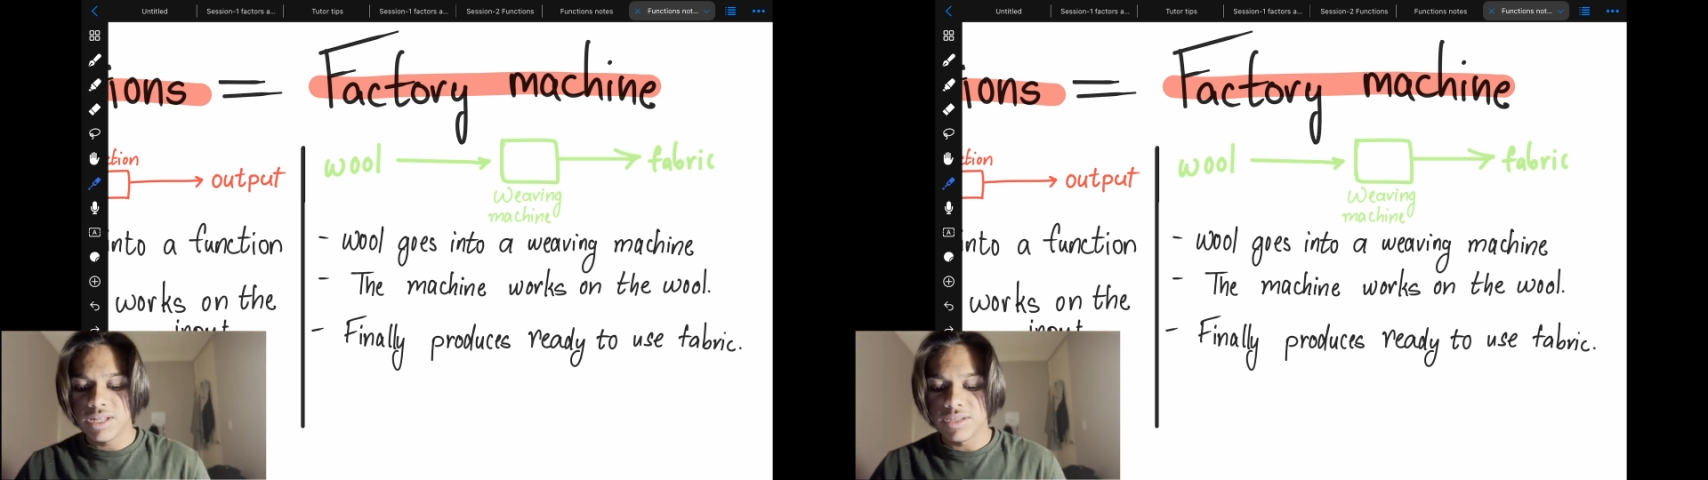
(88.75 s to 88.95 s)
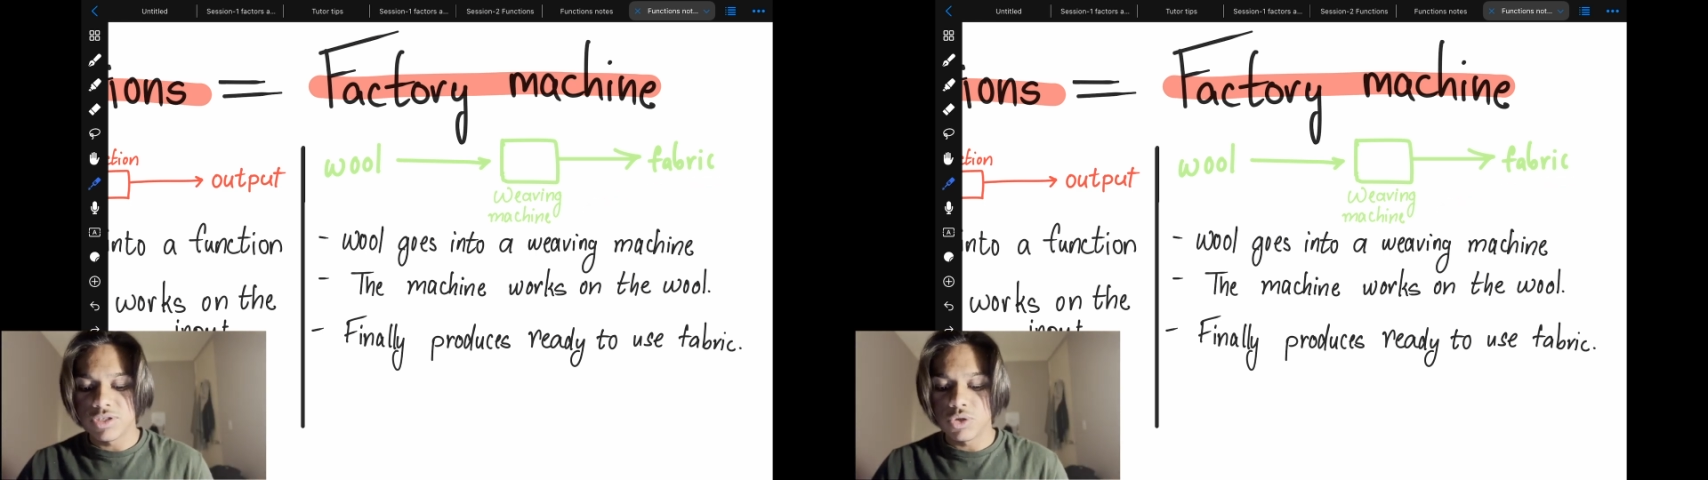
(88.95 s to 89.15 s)

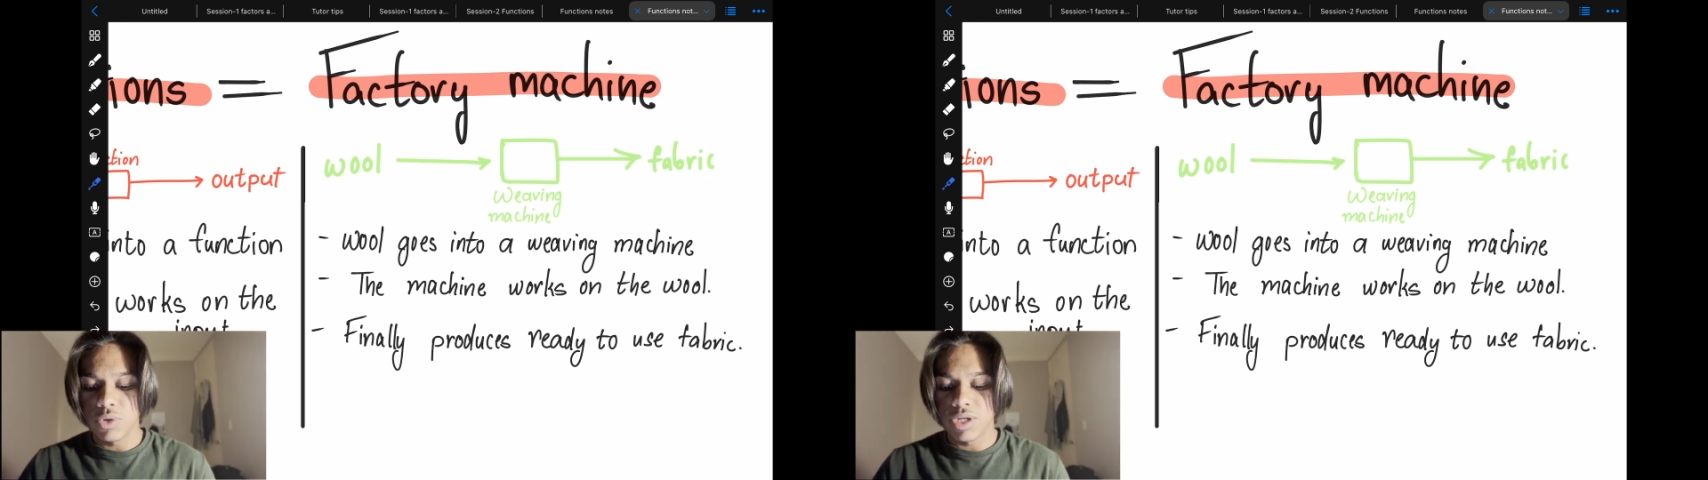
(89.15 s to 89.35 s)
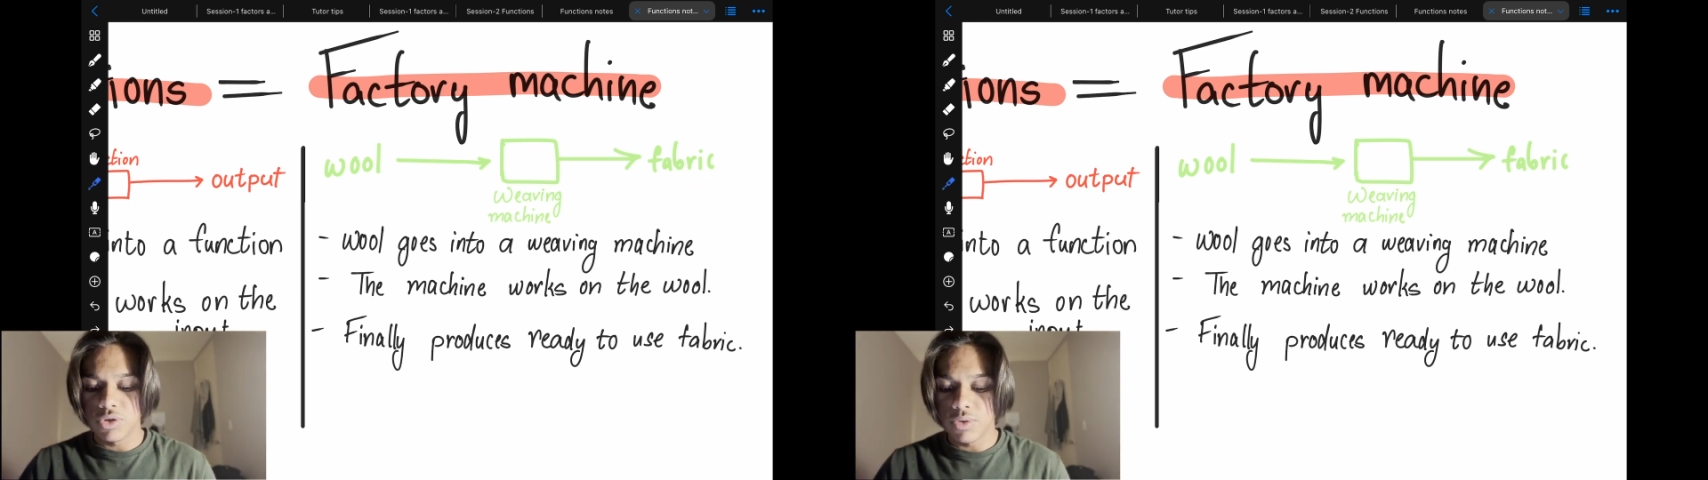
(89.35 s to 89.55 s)
is
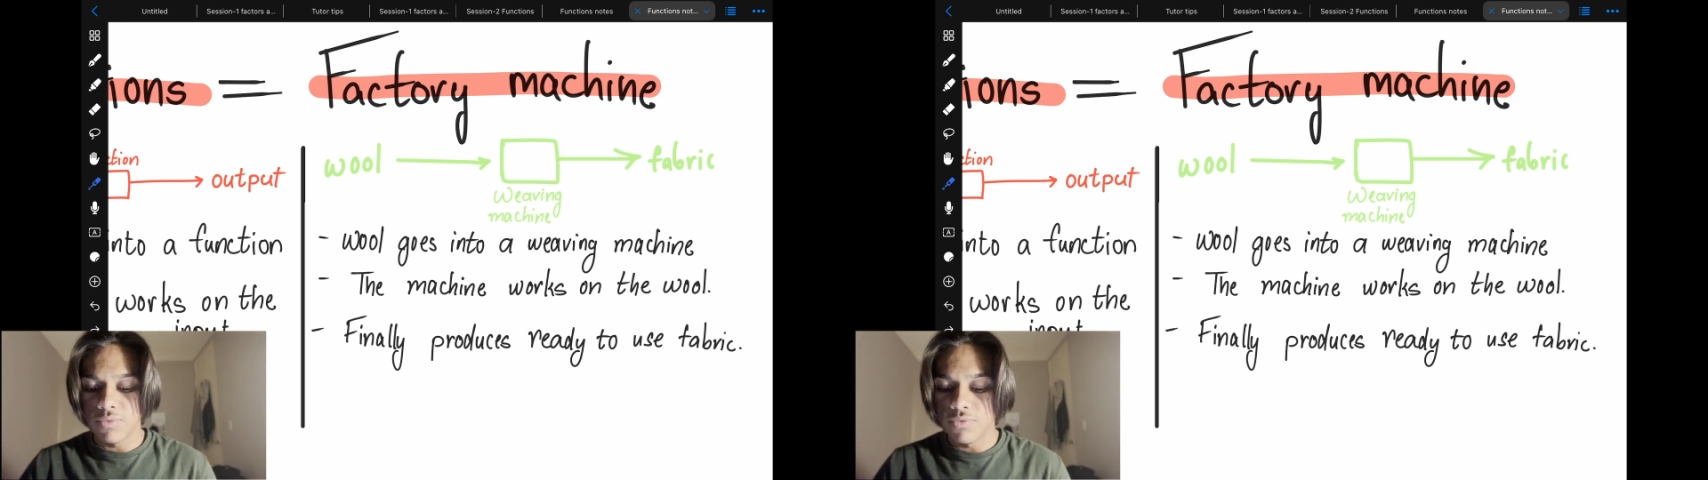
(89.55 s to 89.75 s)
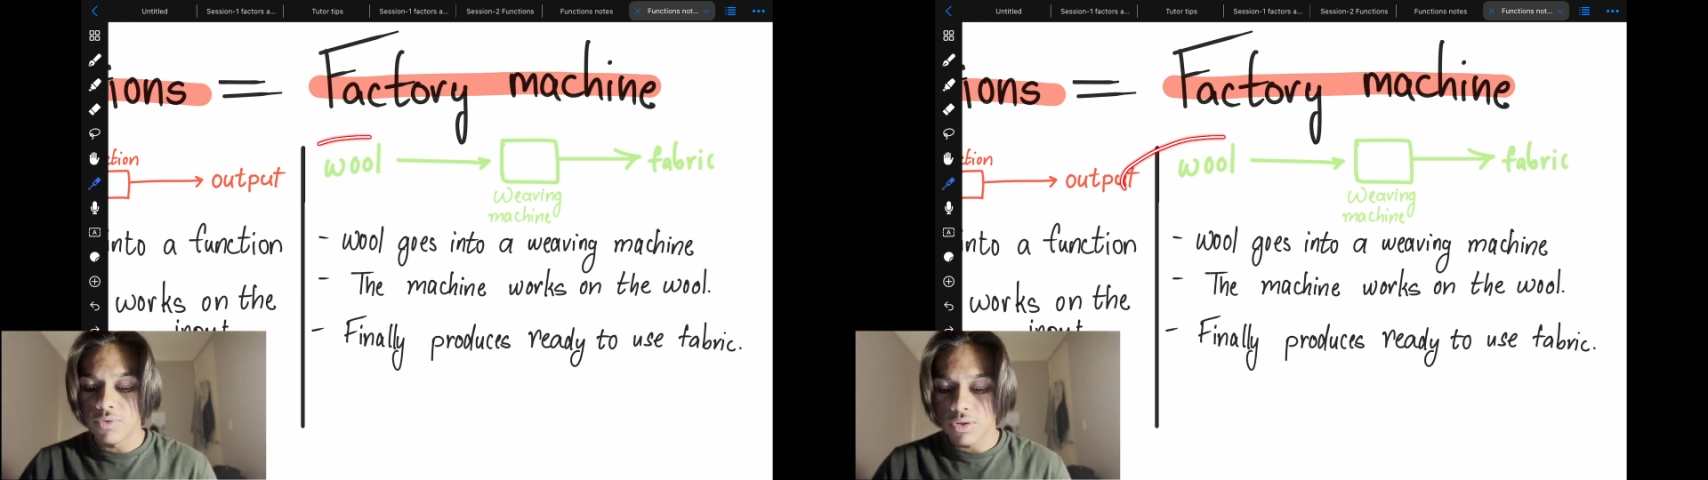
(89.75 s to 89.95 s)
doing to a
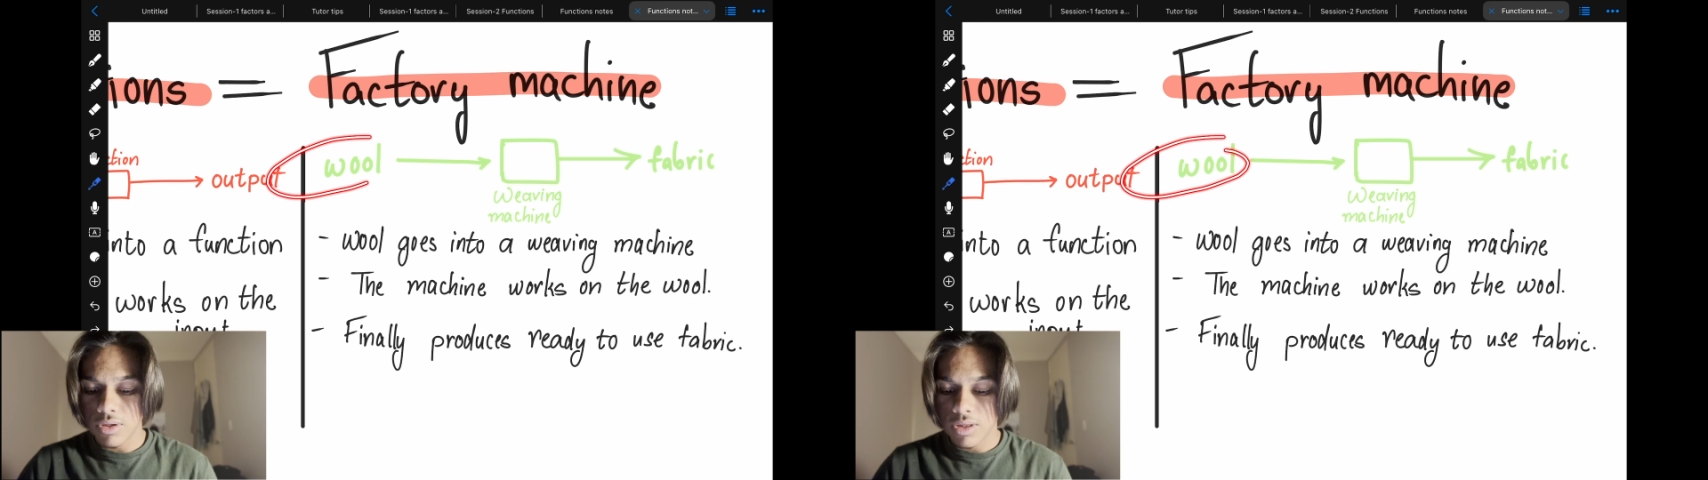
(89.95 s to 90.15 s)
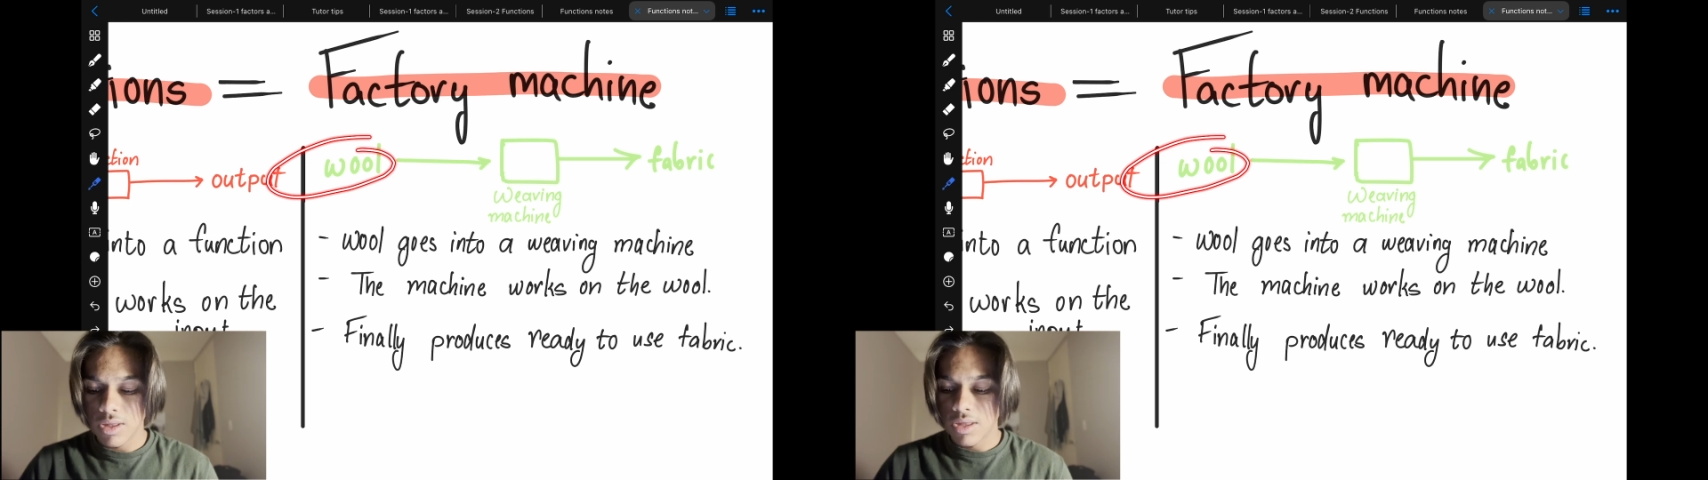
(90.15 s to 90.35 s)
wool